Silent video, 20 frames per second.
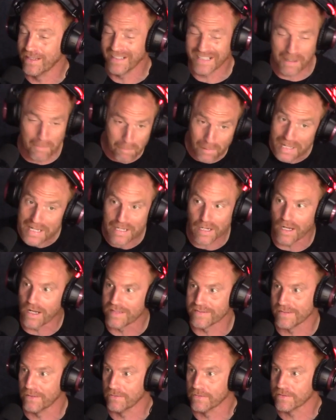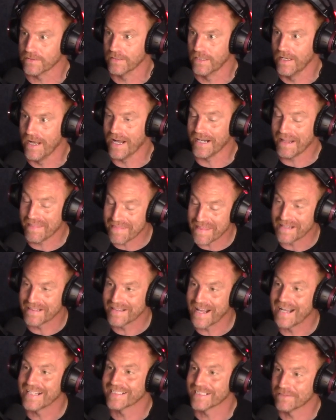complete assholes, and I think
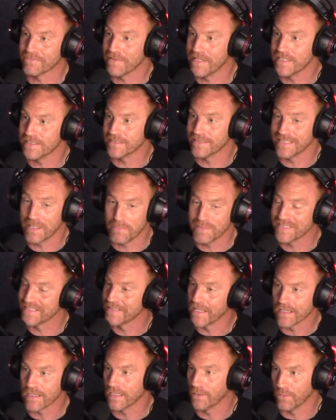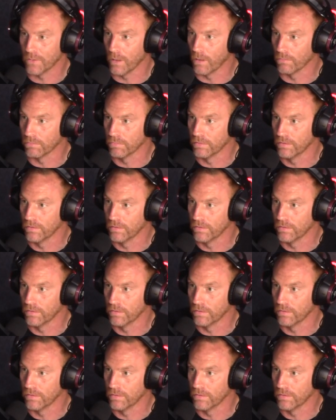that's the reason there was nothing going on.